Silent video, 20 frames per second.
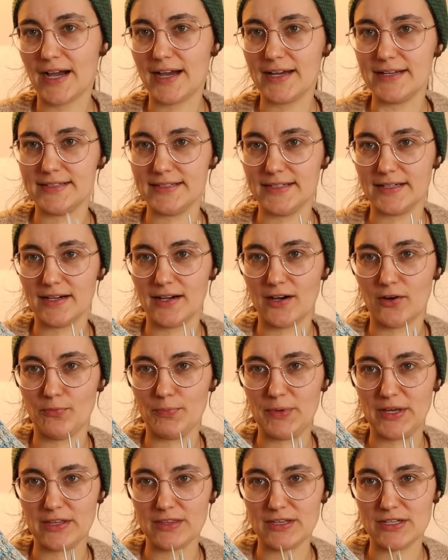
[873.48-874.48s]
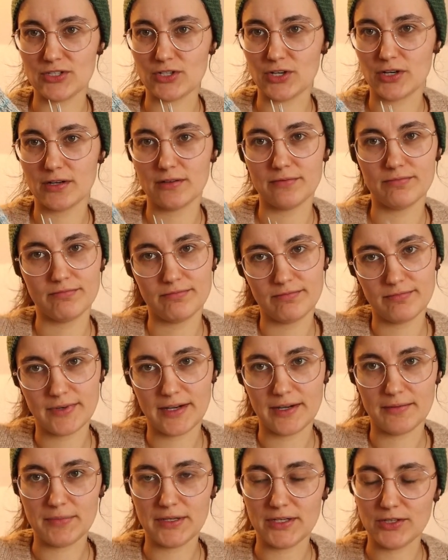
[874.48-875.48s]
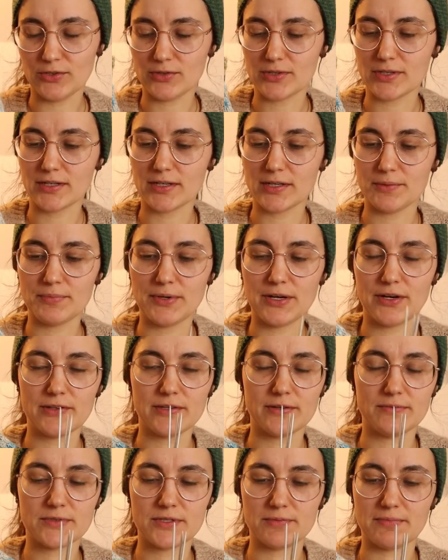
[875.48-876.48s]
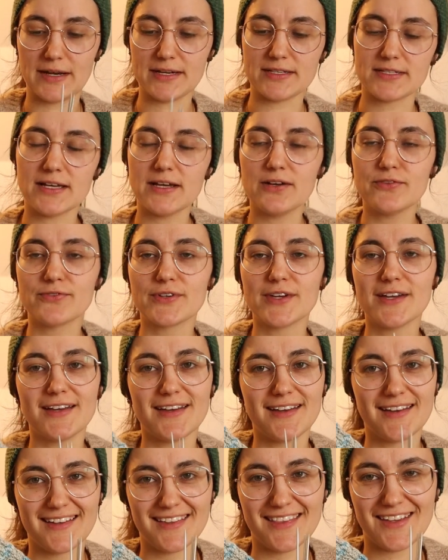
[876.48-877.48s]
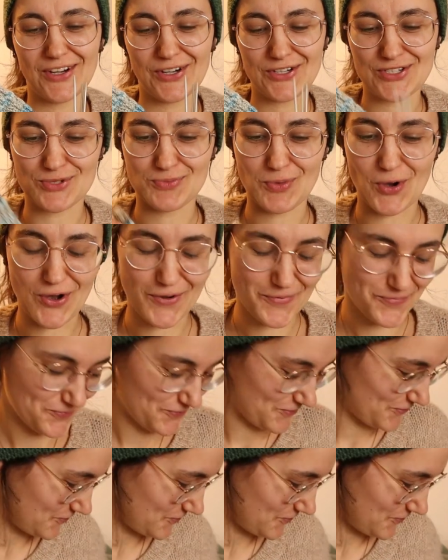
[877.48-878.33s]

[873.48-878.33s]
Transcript: idea how big these are. I mean, you can compare them to myself. They are small.